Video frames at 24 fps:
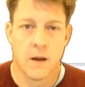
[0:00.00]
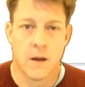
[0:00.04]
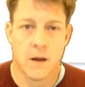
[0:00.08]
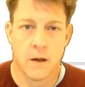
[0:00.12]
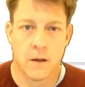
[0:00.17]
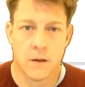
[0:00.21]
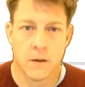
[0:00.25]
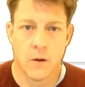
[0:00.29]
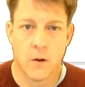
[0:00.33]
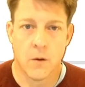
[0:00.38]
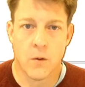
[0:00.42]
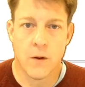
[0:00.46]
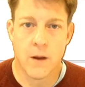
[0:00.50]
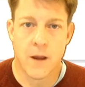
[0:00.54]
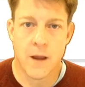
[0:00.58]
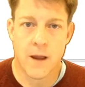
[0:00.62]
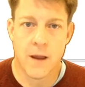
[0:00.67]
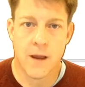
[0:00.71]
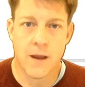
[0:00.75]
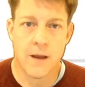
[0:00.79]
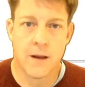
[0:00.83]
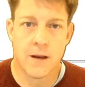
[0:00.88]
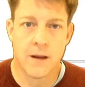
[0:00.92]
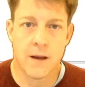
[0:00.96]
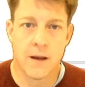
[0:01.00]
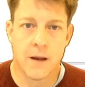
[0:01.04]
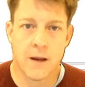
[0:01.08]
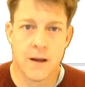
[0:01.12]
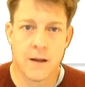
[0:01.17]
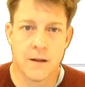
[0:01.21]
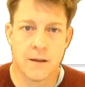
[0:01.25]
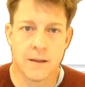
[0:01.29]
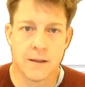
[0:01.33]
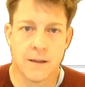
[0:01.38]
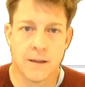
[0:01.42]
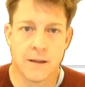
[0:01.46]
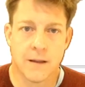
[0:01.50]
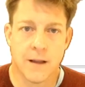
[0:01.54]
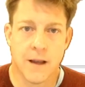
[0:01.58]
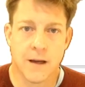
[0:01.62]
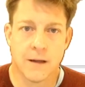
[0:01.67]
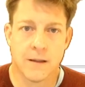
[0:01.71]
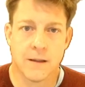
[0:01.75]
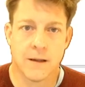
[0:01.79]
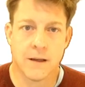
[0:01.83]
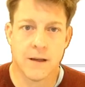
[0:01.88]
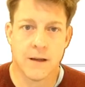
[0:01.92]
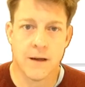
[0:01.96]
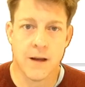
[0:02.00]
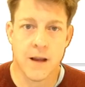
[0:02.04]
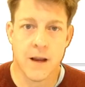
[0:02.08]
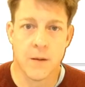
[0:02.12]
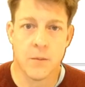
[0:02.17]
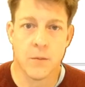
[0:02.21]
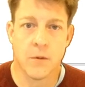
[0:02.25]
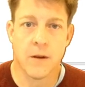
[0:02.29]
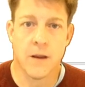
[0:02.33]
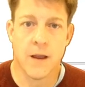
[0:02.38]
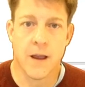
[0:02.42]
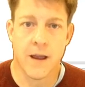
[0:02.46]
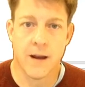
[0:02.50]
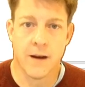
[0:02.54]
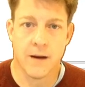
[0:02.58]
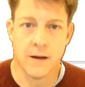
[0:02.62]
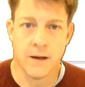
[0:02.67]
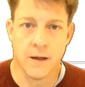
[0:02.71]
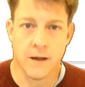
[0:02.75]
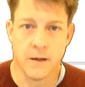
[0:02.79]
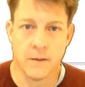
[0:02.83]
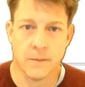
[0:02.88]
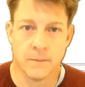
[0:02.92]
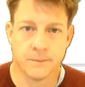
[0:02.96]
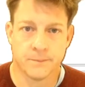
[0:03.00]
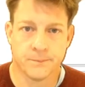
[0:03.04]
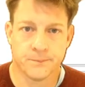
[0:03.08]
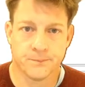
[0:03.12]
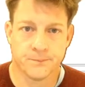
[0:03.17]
And go ahead and select Enable Editing.